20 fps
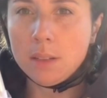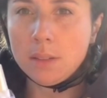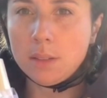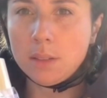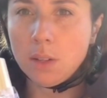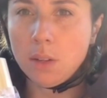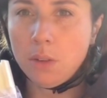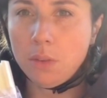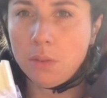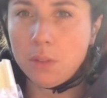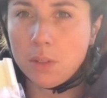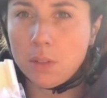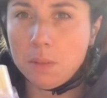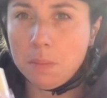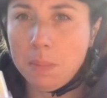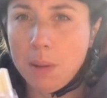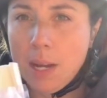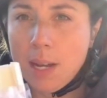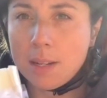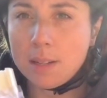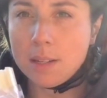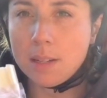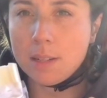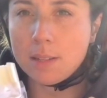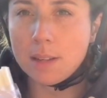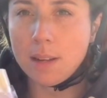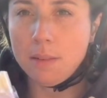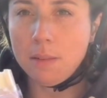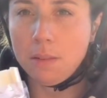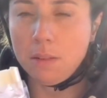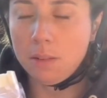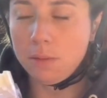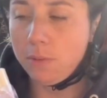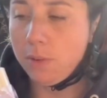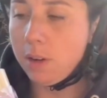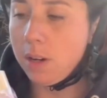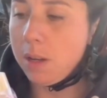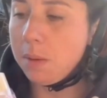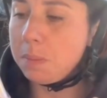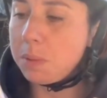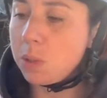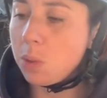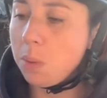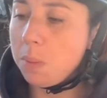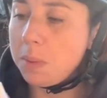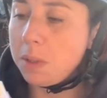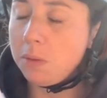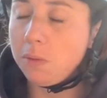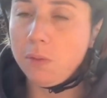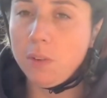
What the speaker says: soft and padded and very absorbent